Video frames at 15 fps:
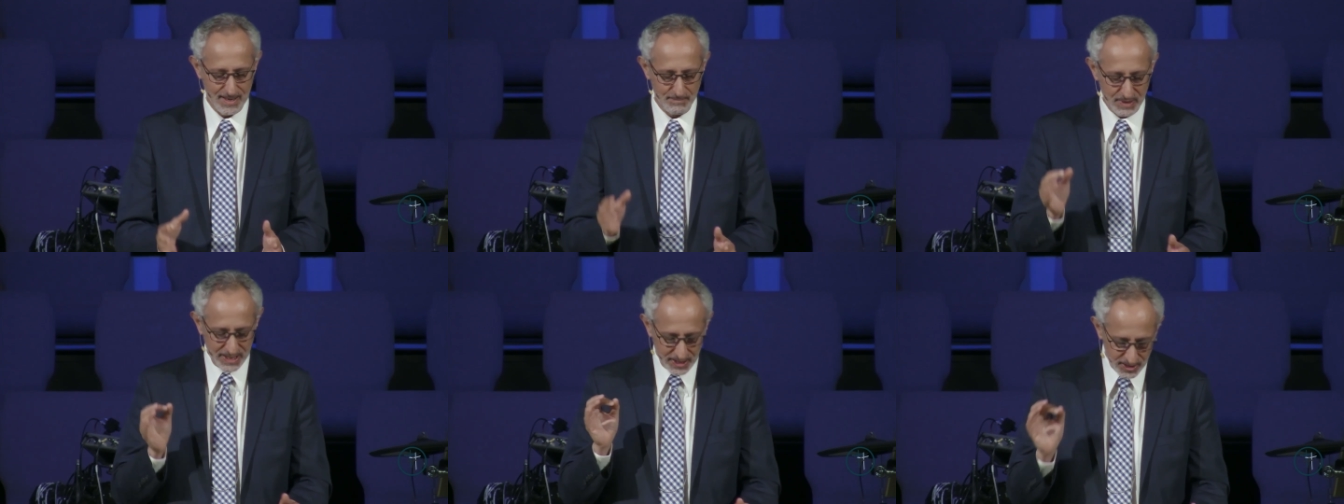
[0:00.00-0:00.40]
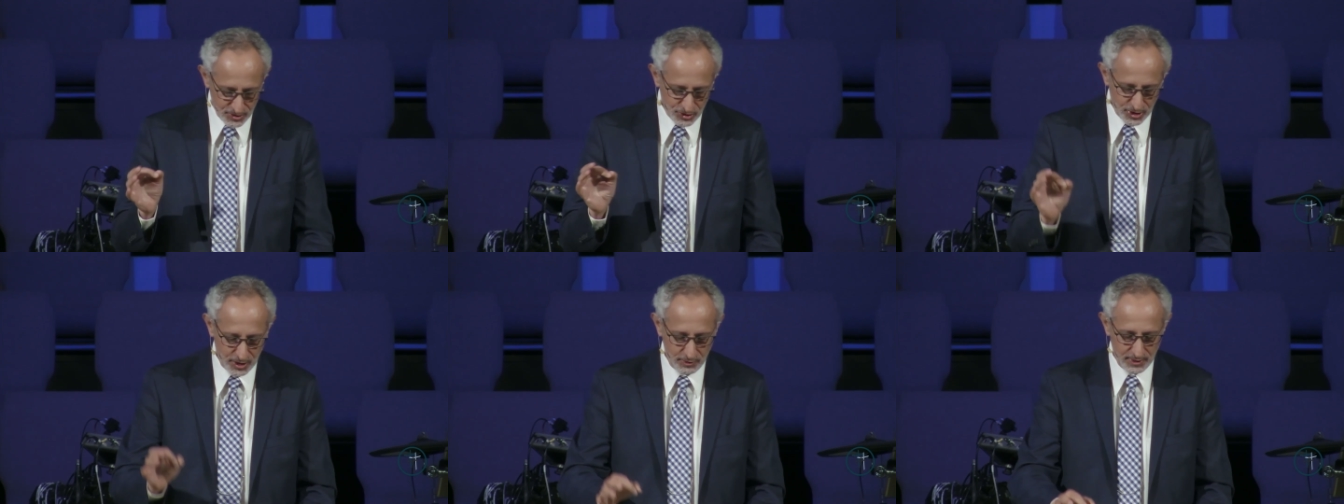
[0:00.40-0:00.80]
But in
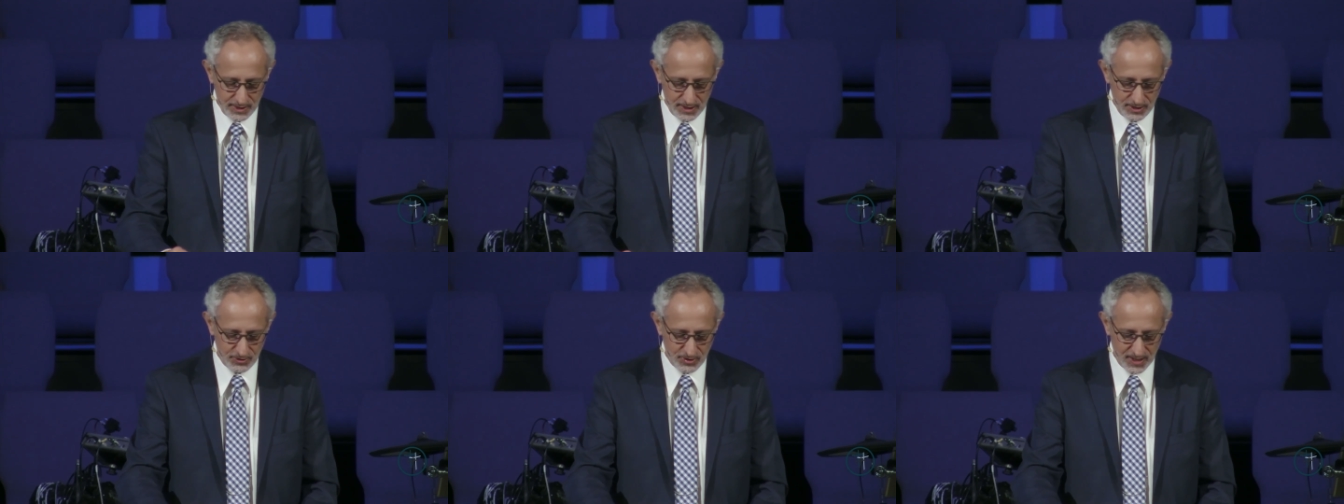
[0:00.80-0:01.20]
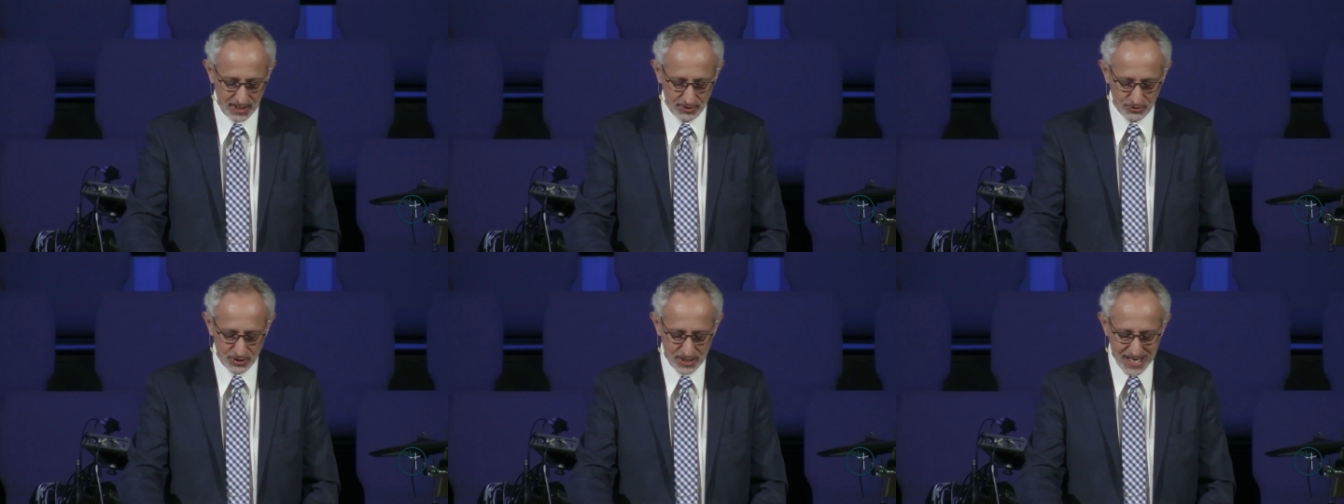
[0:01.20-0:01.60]
considering these
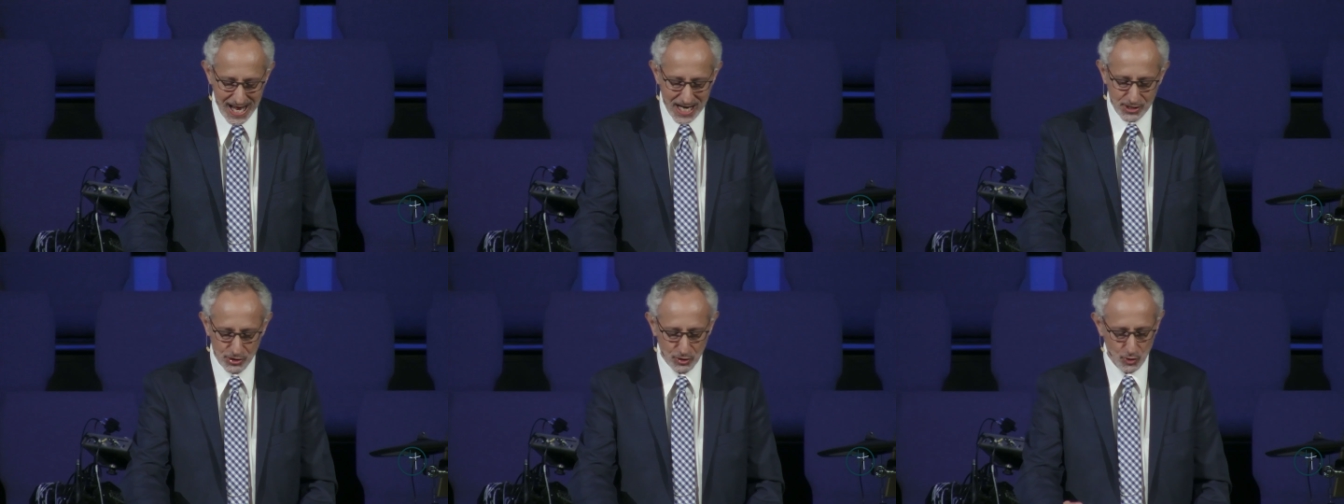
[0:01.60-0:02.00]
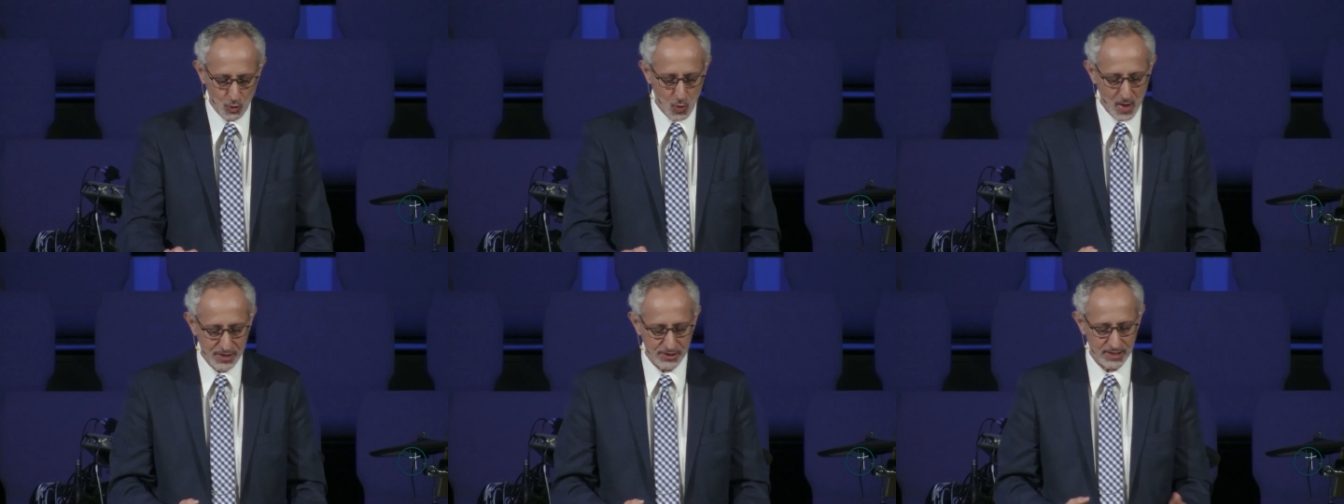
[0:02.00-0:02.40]
things, the natural
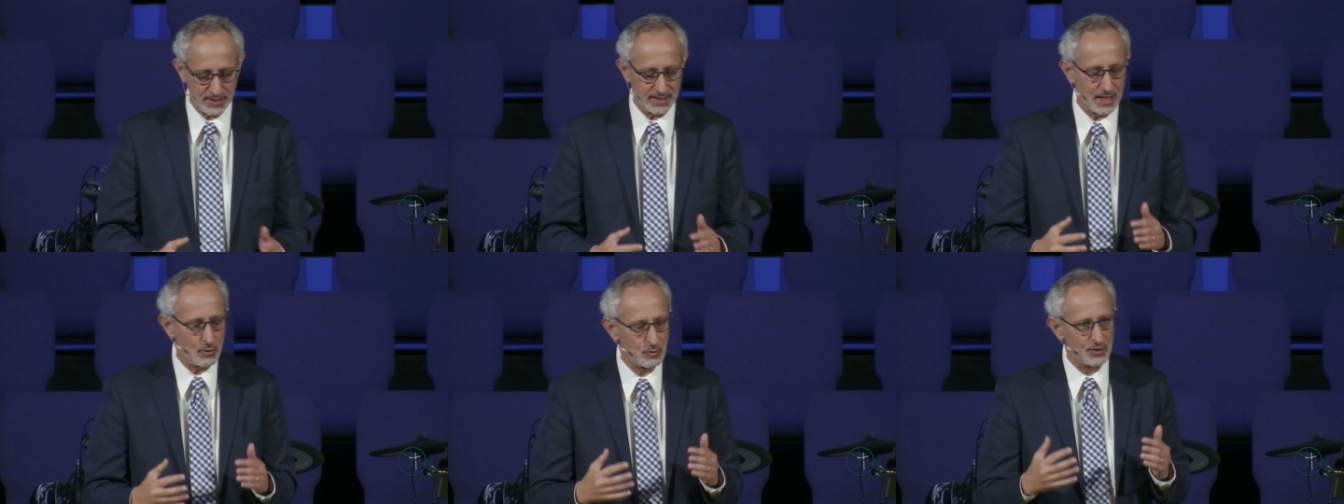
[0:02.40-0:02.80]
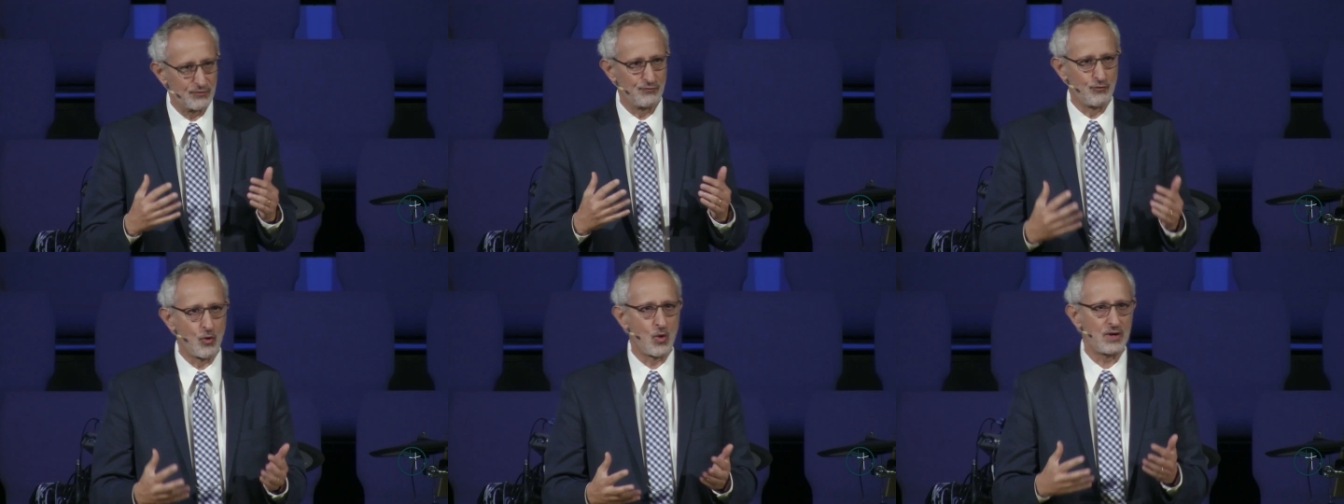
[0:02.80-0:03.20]
question that we're
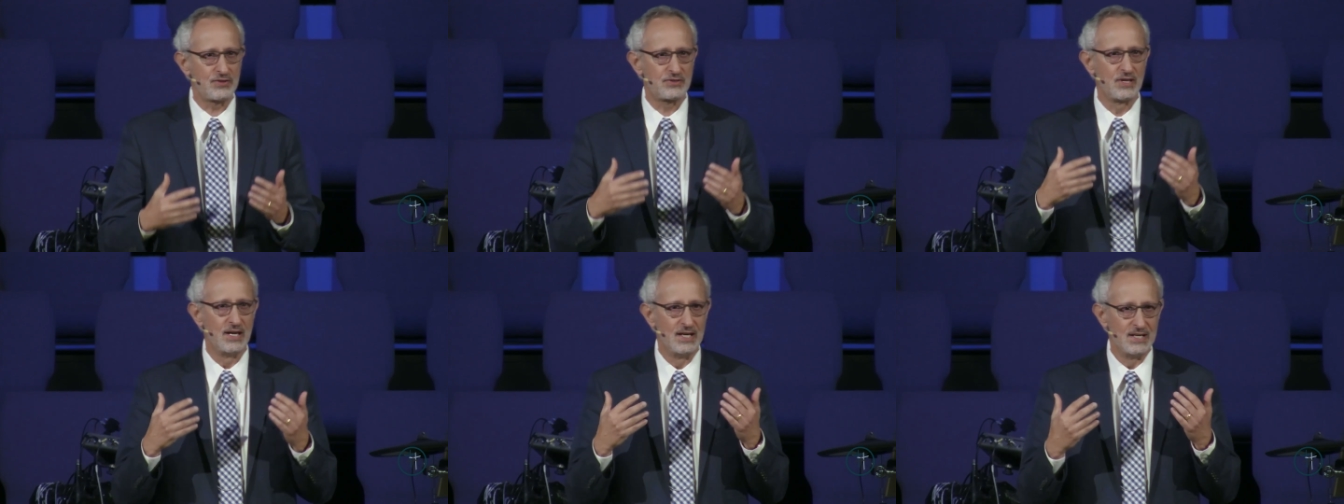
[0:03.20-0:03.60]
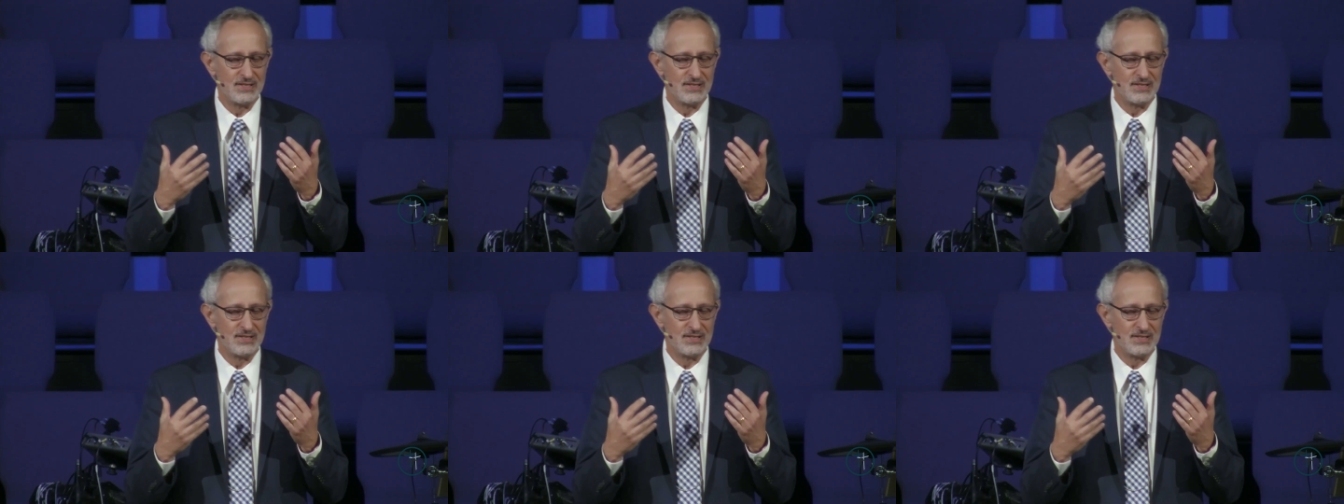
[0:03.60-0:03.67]
forced